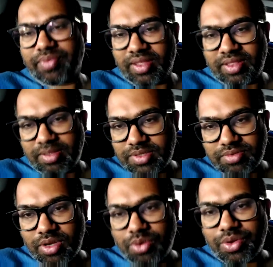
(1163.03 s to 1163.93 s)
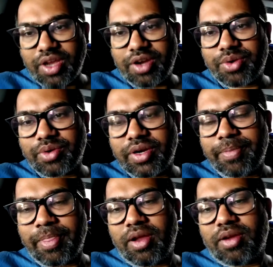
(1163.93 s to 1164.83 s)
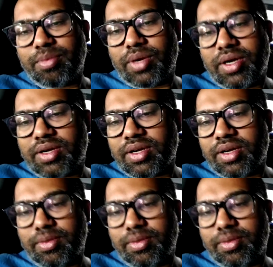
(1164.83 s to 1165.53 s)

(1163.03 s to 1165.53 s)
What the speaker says: They themselves are looking into it, but